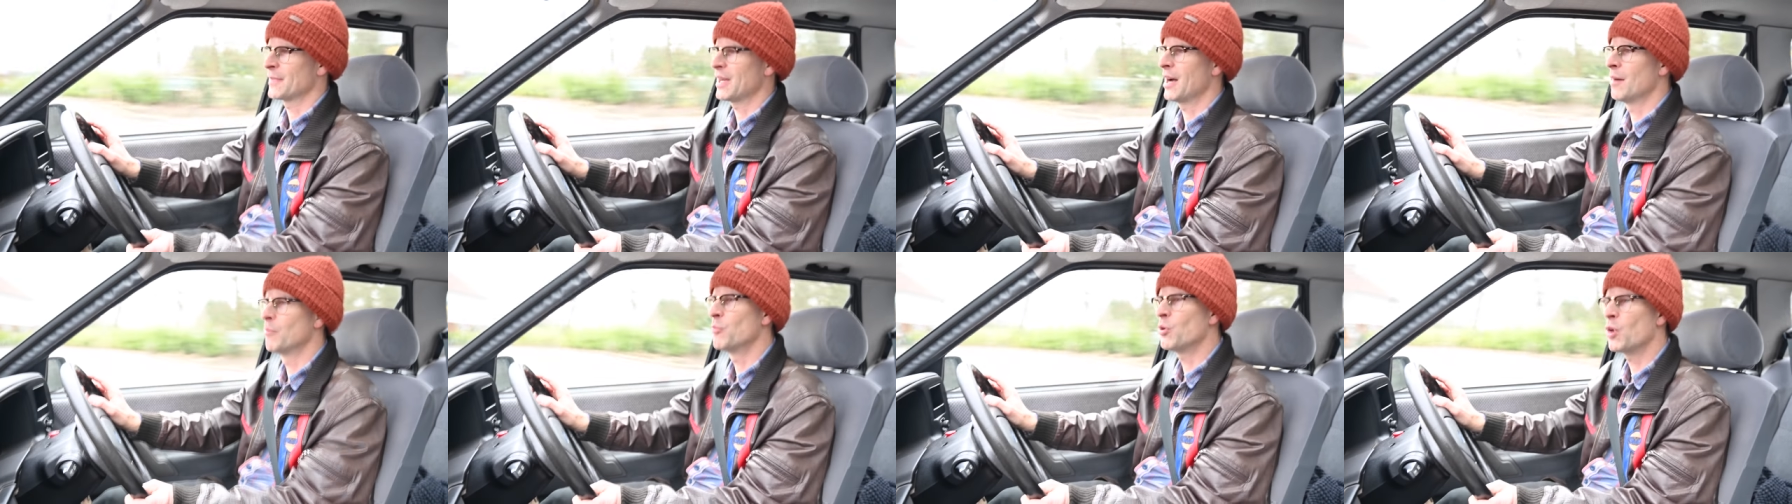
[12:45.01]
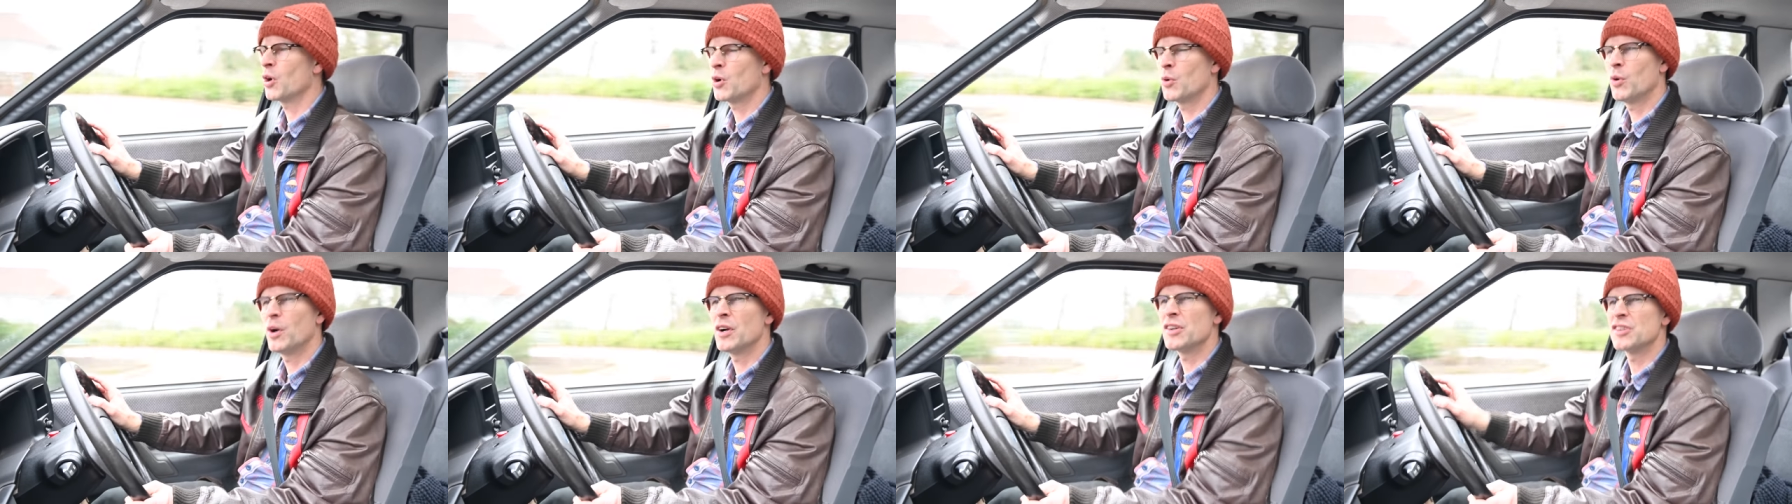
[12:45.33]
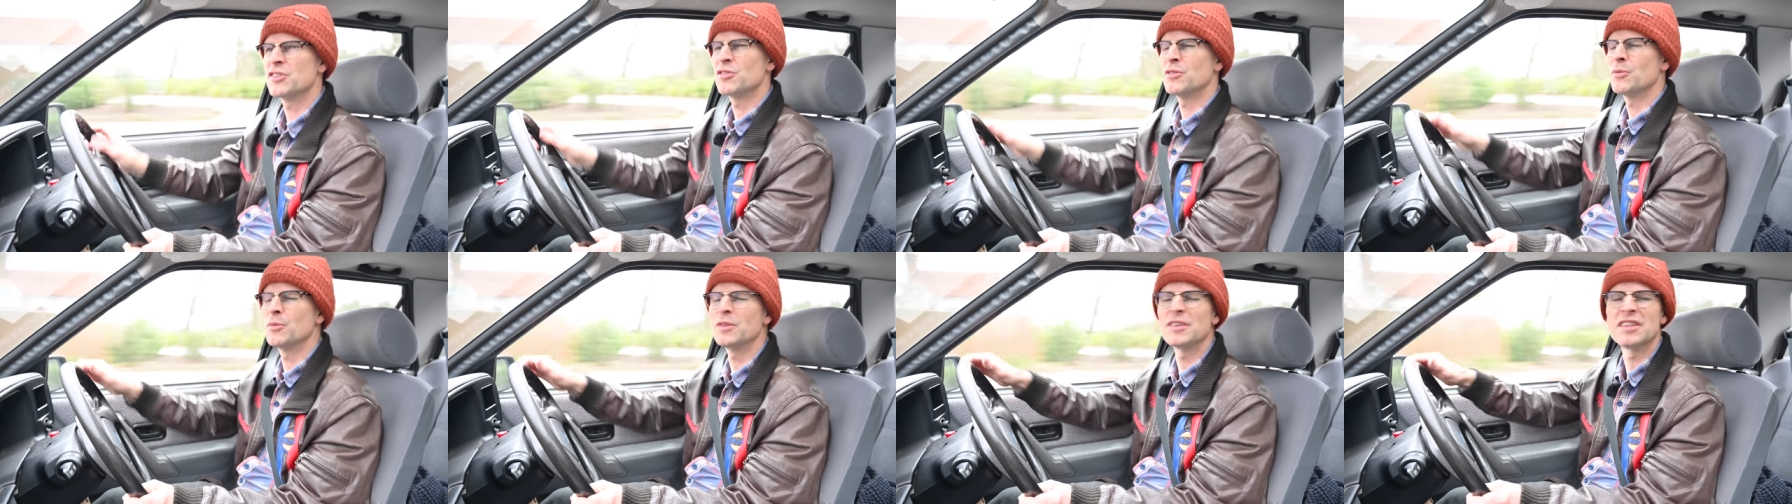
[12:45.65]
I'm not quite
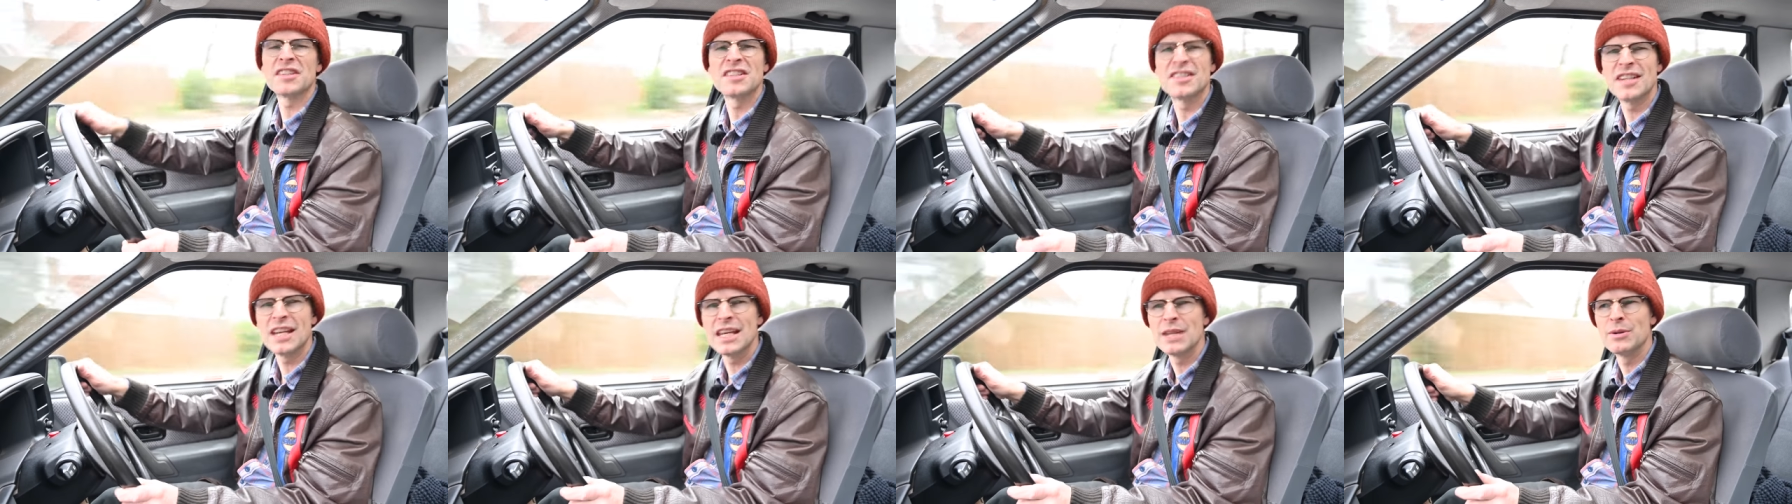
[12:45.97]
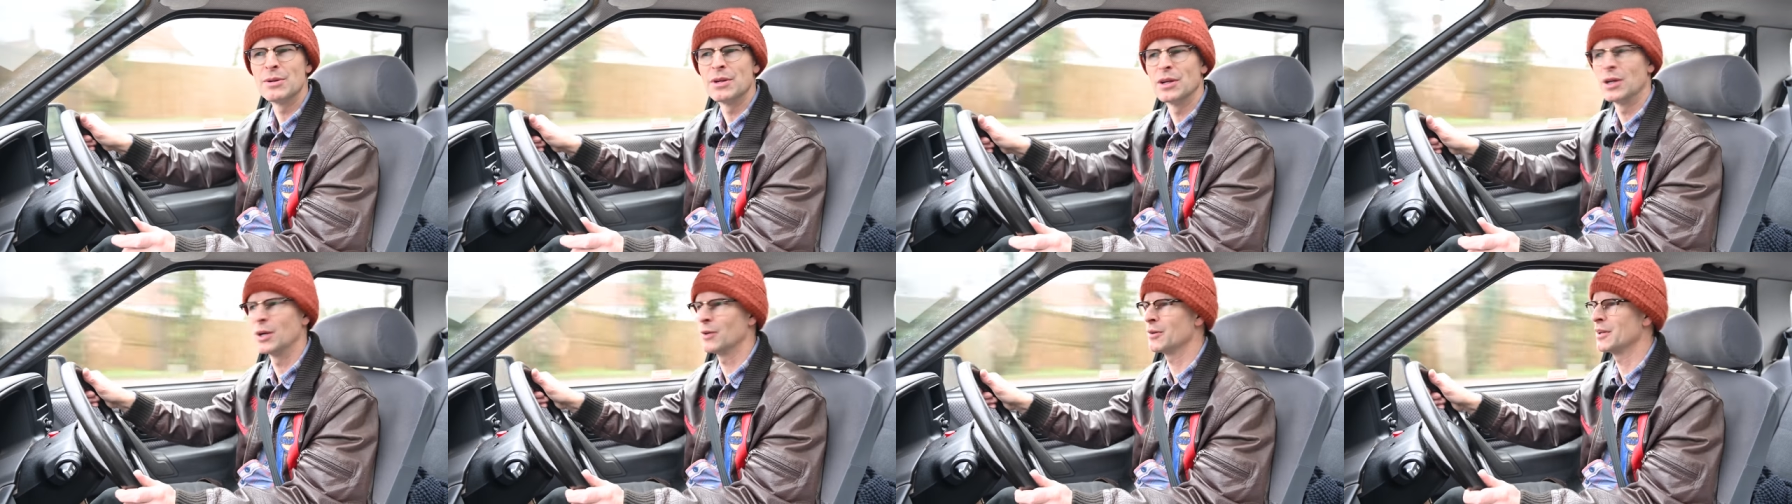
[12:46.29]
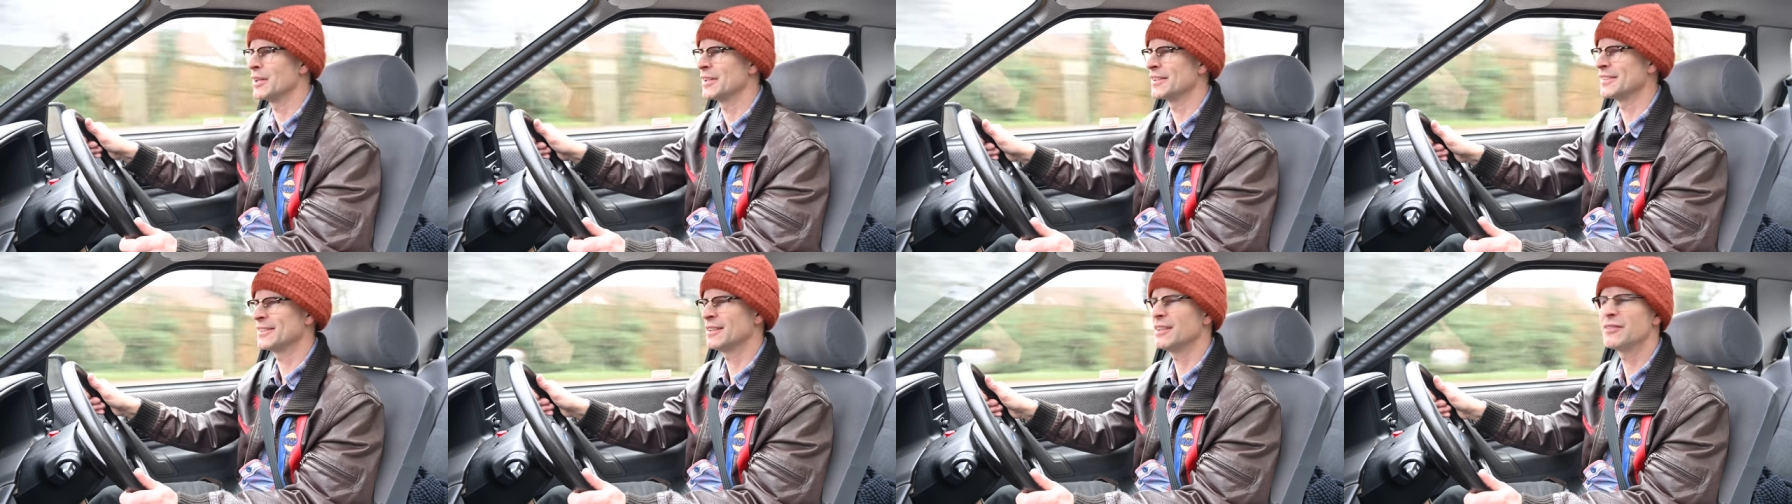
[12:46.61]
sure it was a genuine
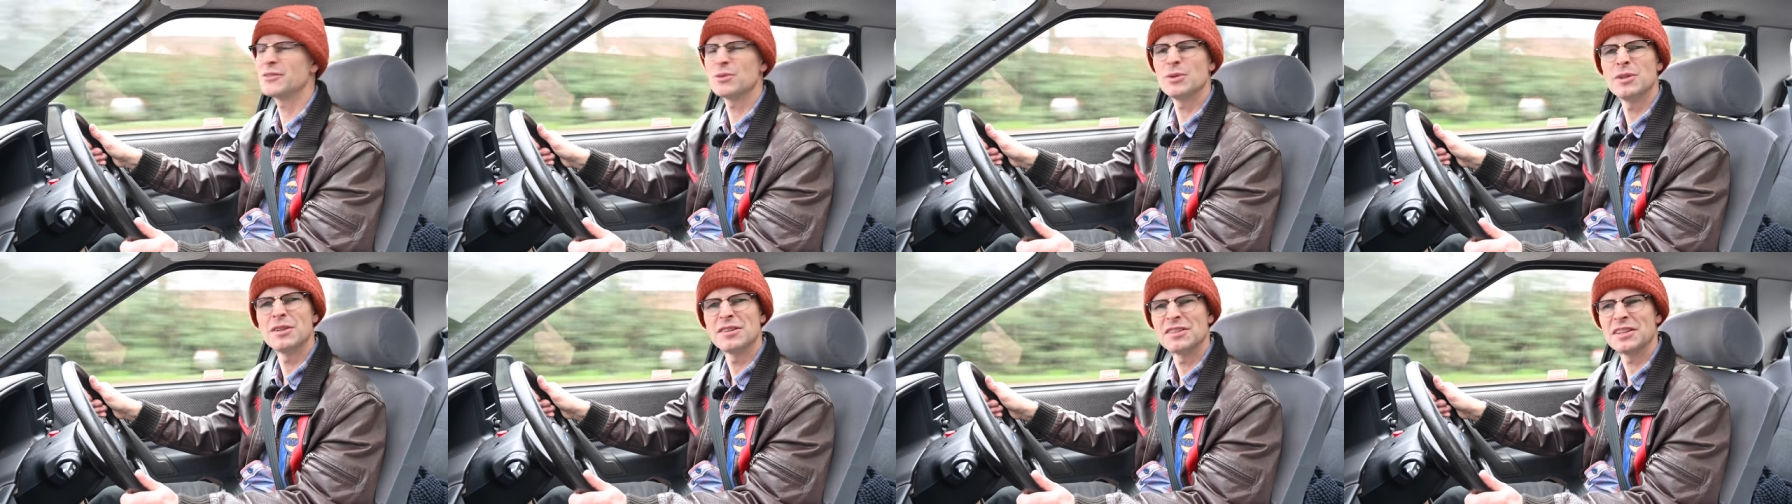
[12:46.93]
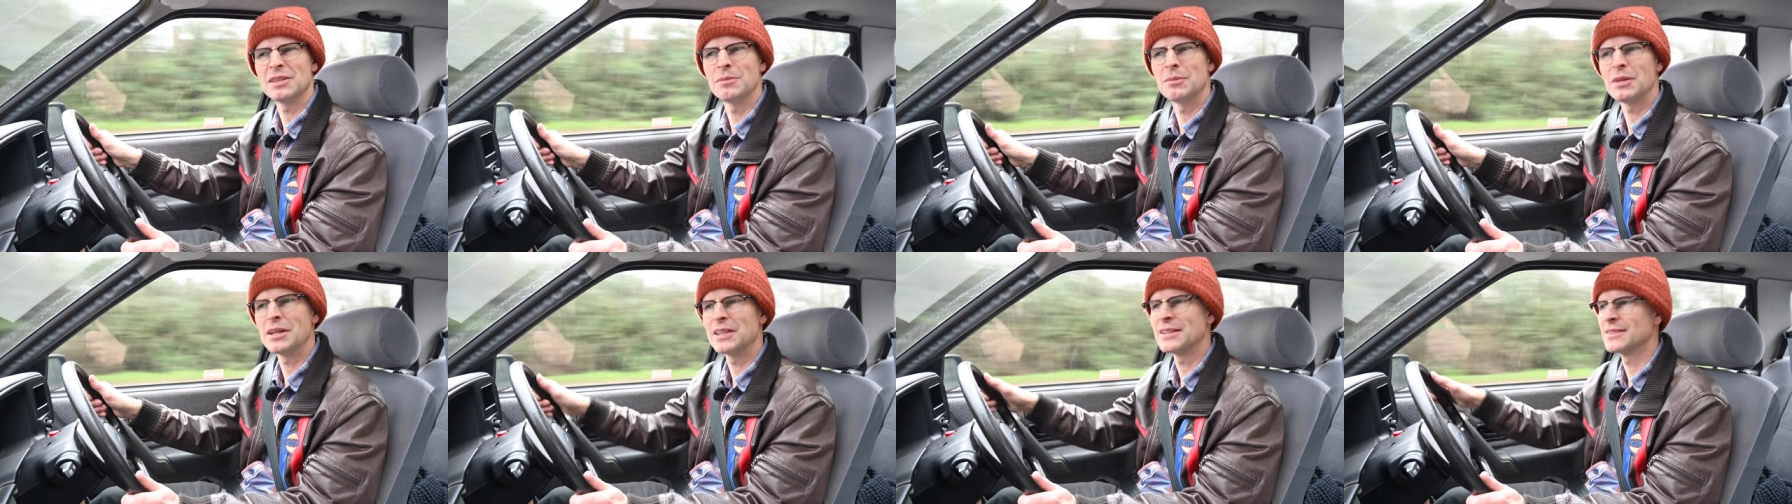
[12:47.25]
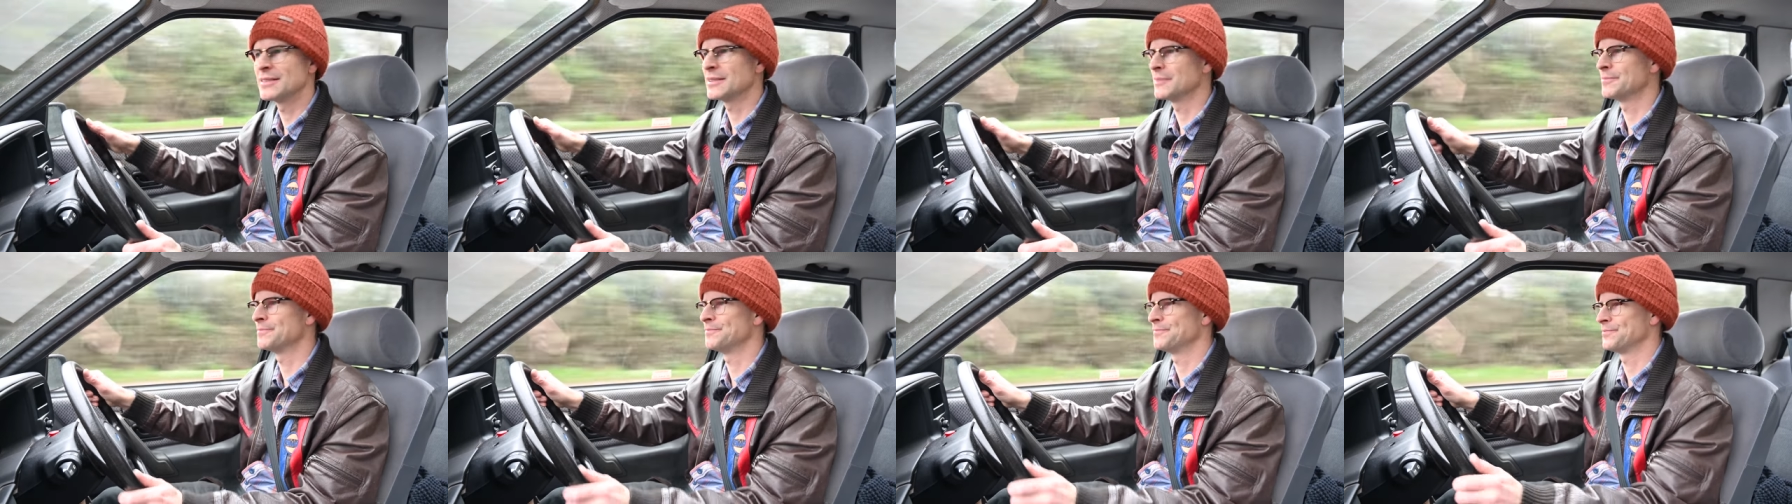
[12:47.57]
RS. I'll have to ask him later.